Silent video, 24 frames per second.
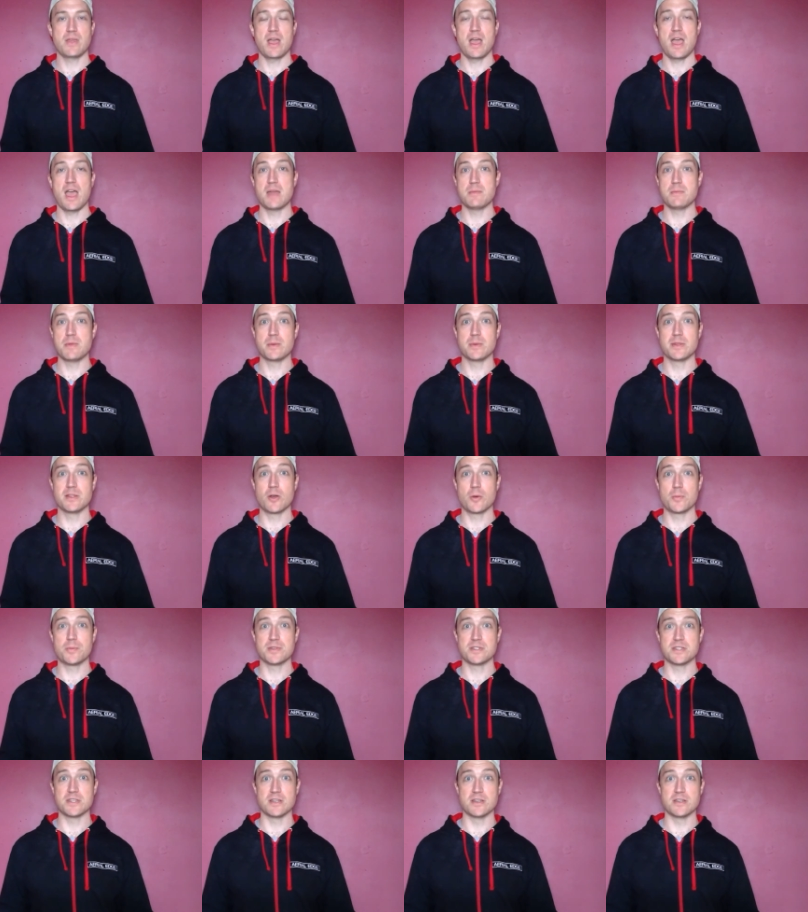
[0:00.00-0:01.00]
And maybe the
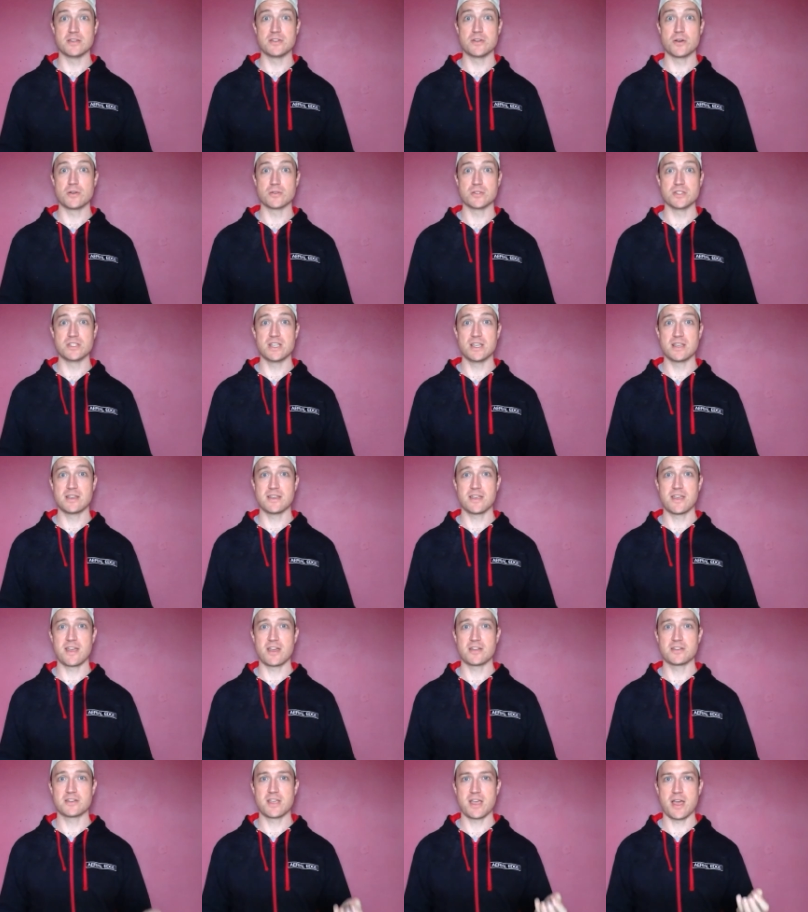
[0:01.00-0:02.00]
opposite, dong ding
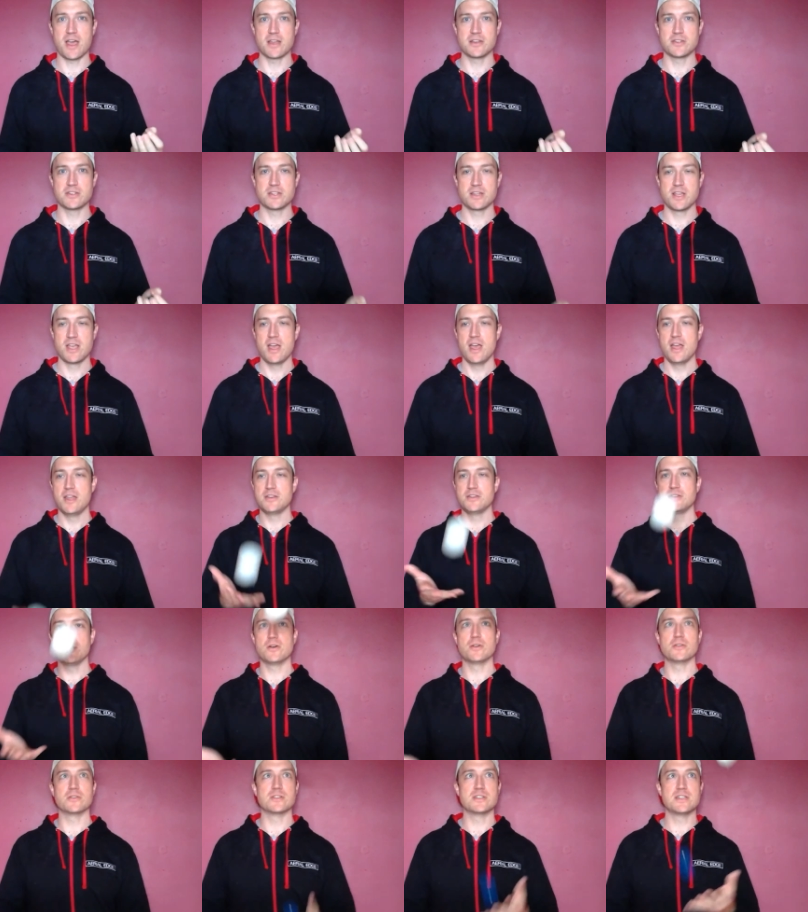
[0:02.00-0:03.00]
catch catch,
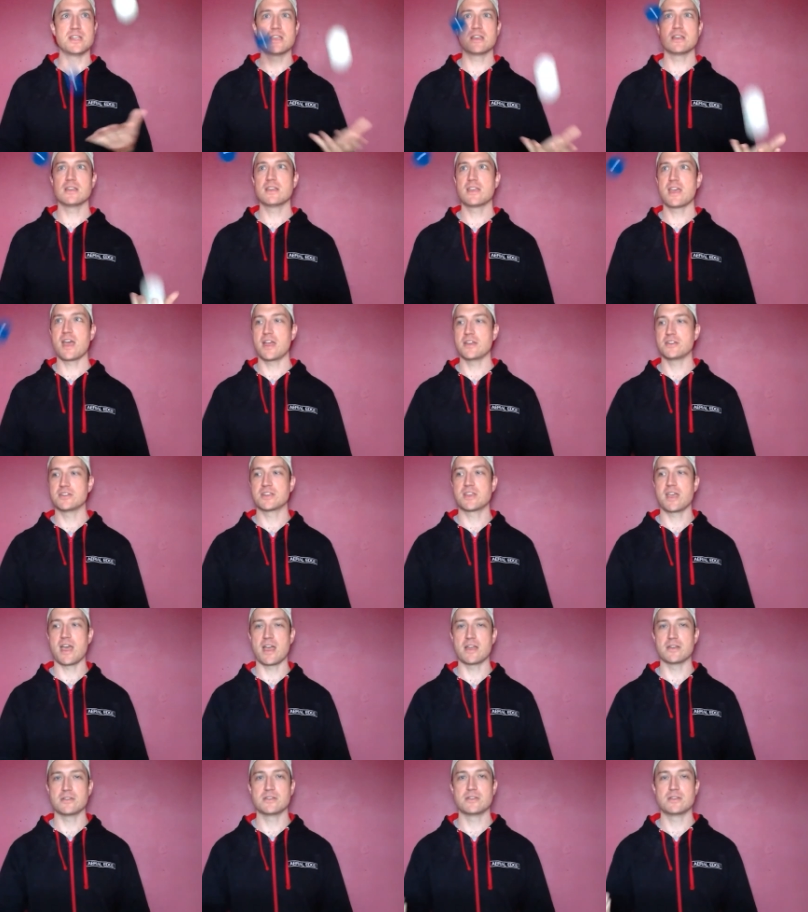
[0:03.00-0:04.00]
dong ding catch
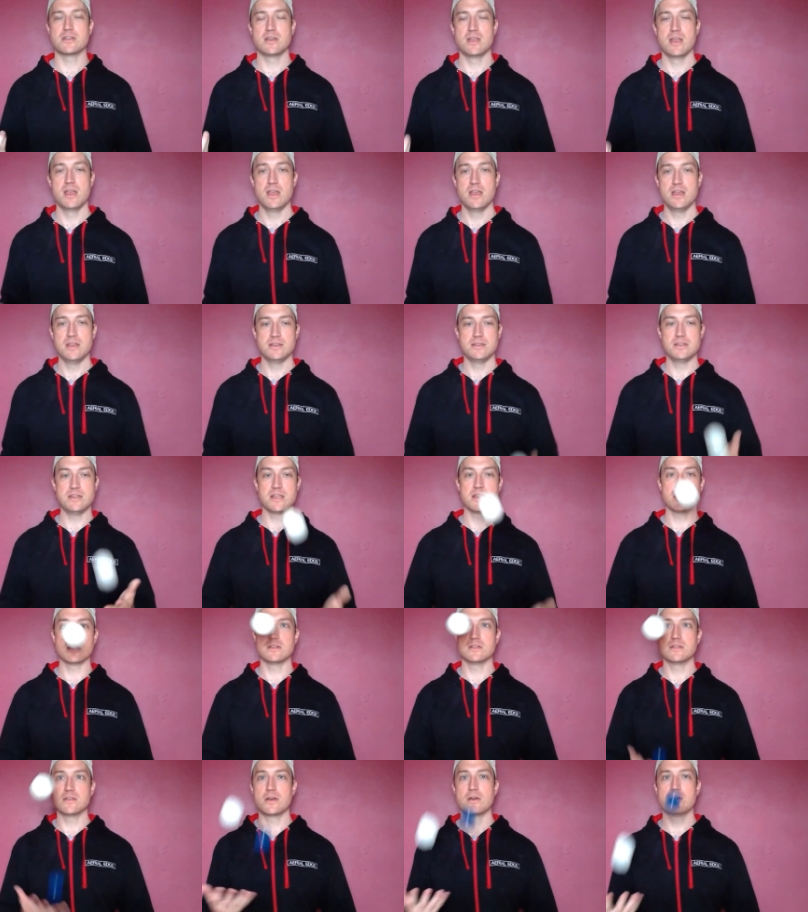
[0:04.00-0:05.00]
catch,
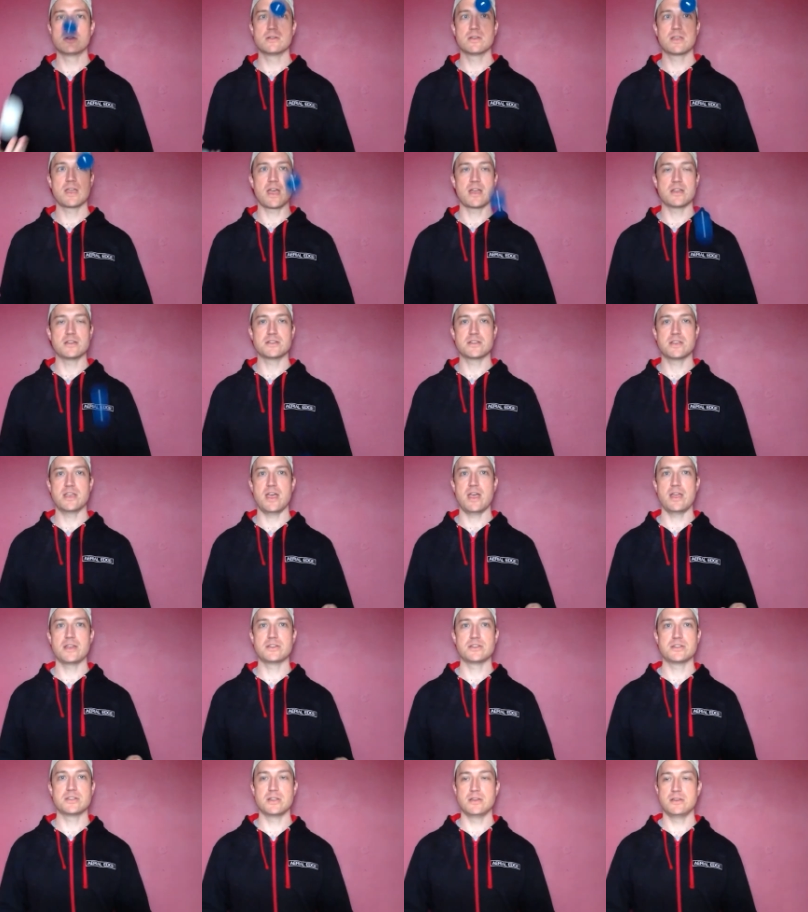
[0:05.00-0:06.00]
ding dong catch
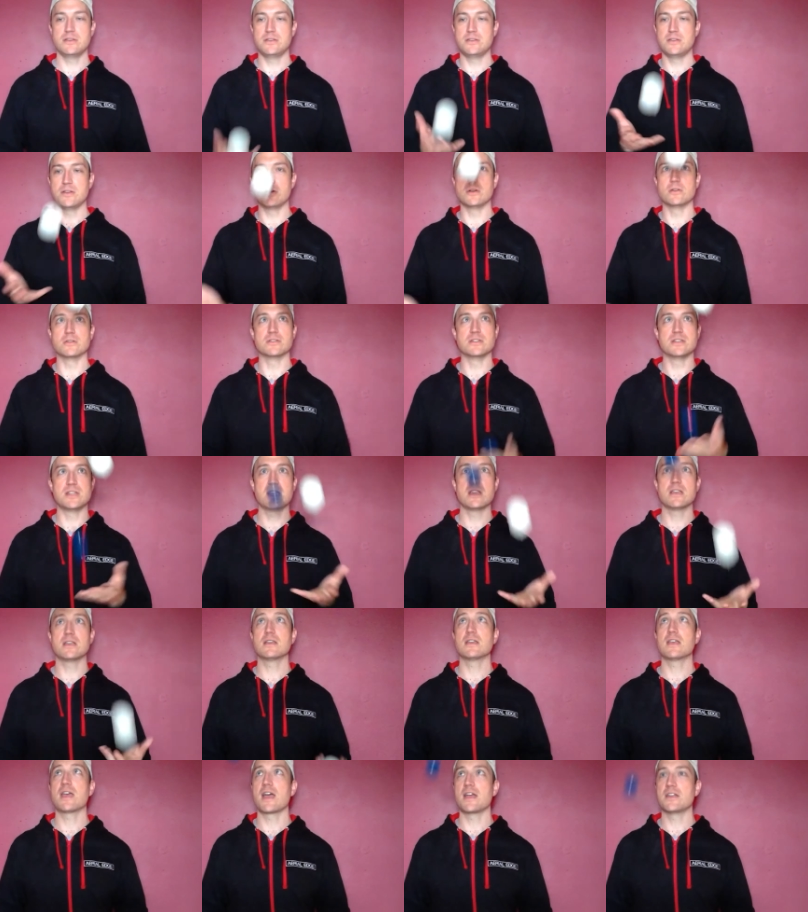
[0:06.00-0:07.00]
catch, dong ding
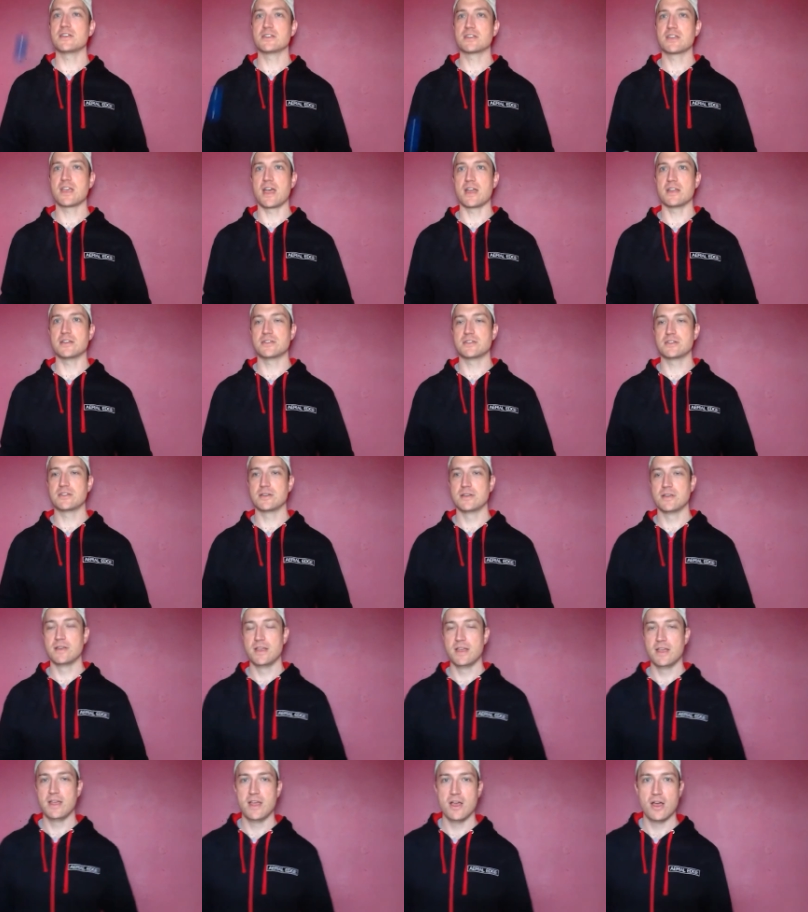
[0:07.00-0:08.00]
catch catch.
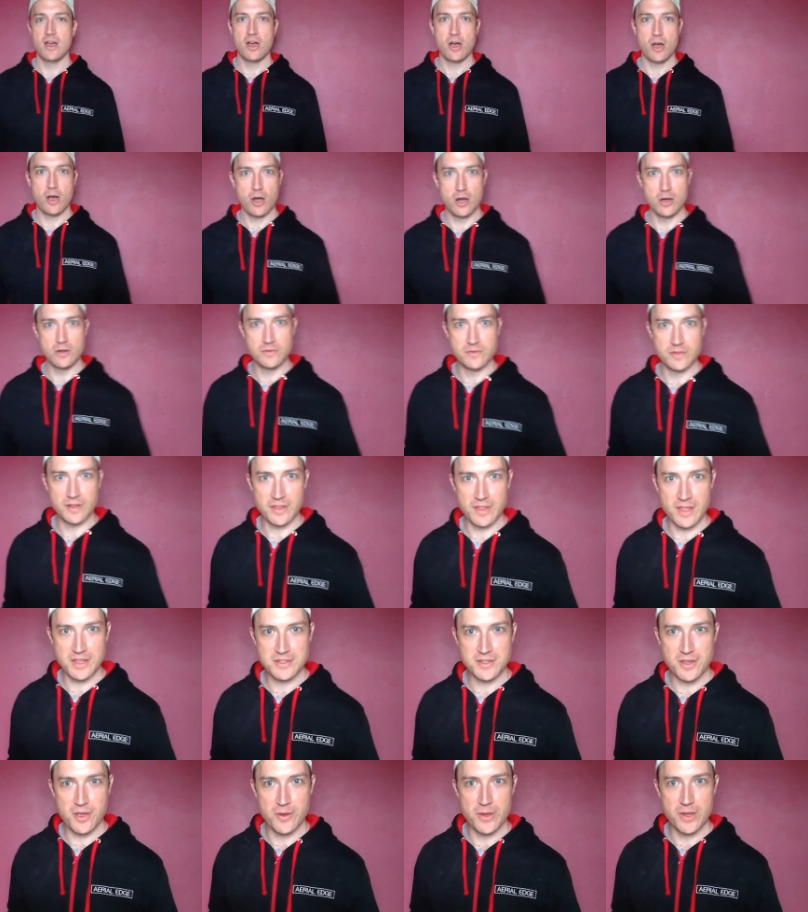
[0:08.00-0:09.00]
Hopefully
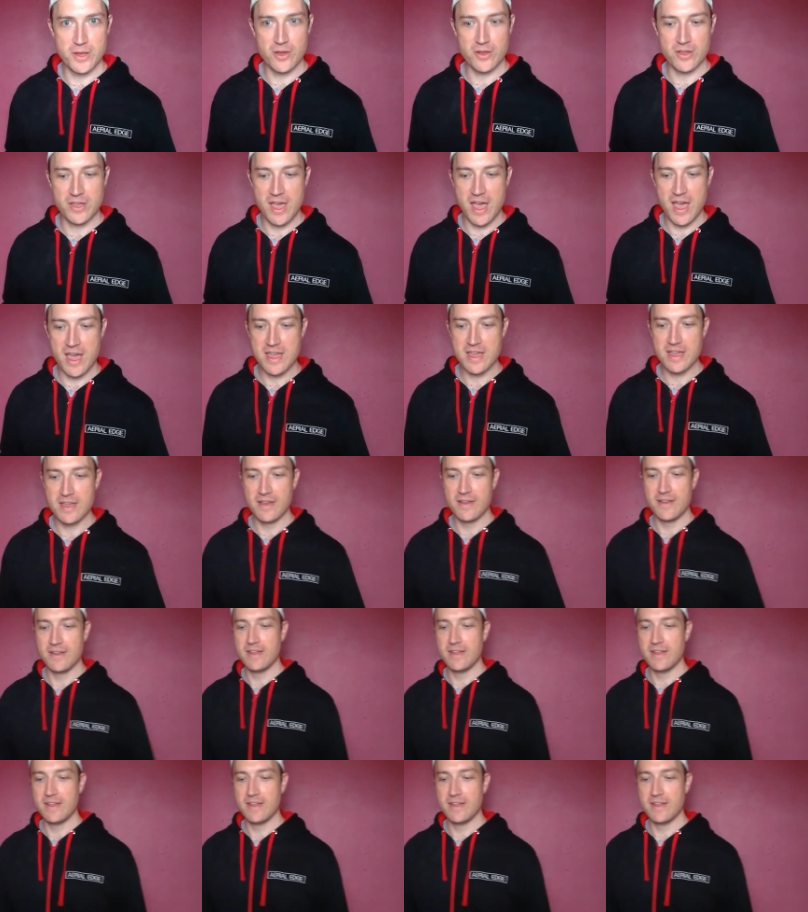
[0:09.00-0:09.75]
that's going okay.